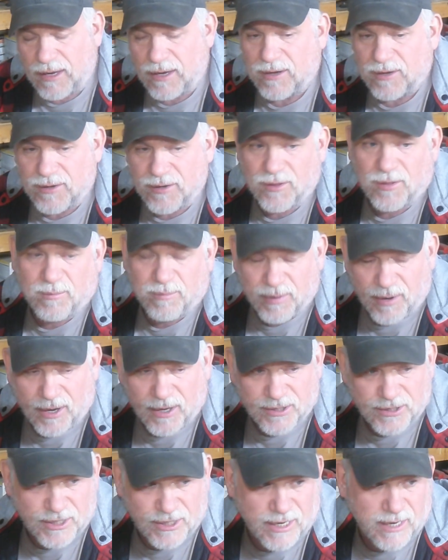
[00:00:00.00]
into the
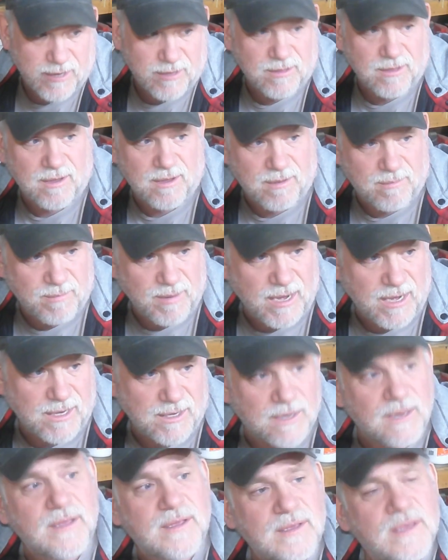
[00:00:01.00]
project, the
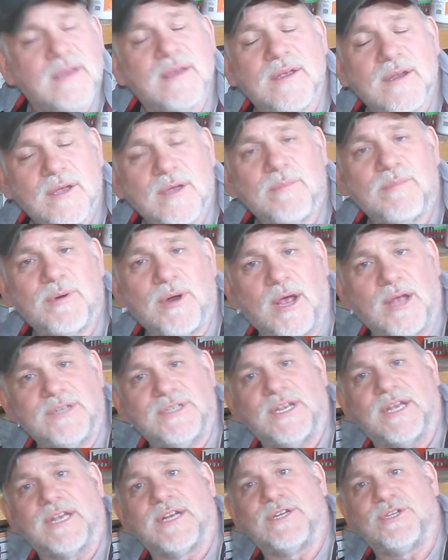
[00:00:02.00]
main
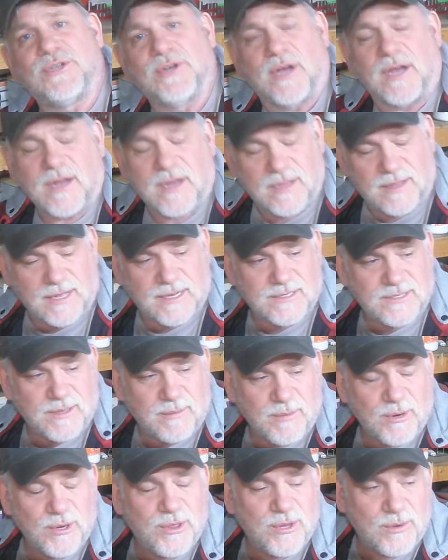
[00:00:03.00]
project truck. That's
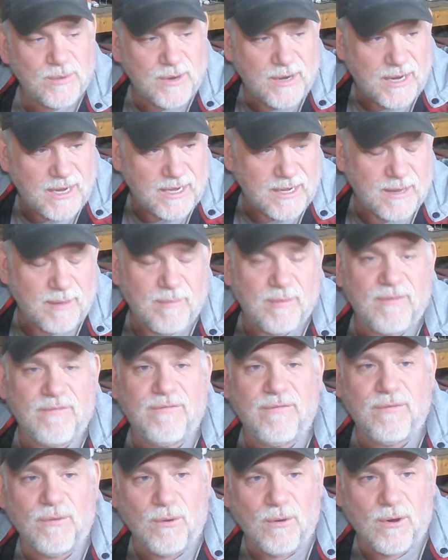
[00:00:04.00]
number three. Number
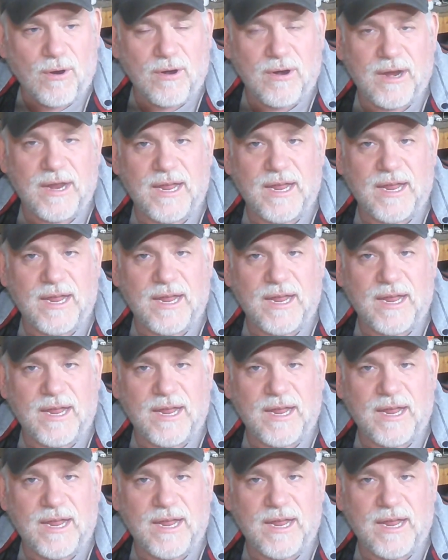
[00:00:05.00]
four